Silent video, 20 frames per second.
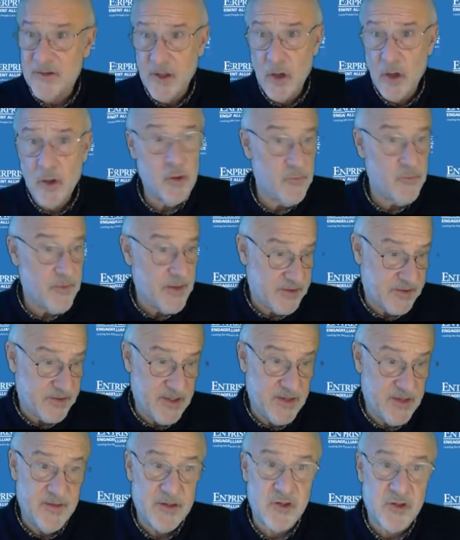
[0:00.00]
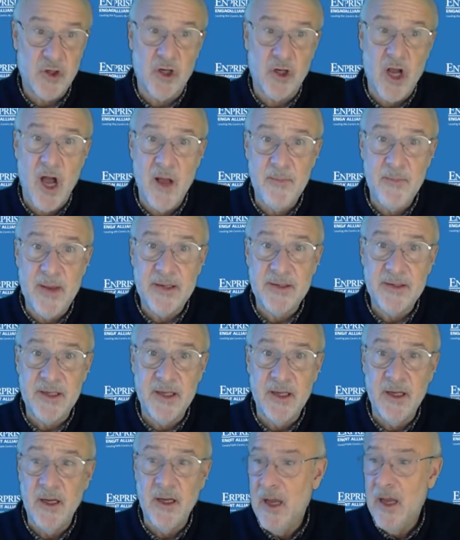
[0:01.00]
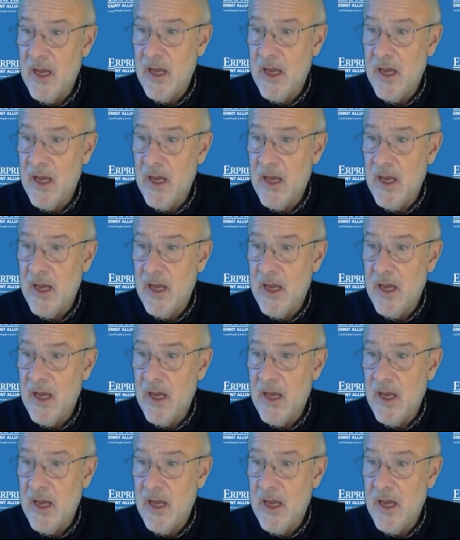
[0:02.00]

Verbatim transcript: to know you. They see that you're commenting.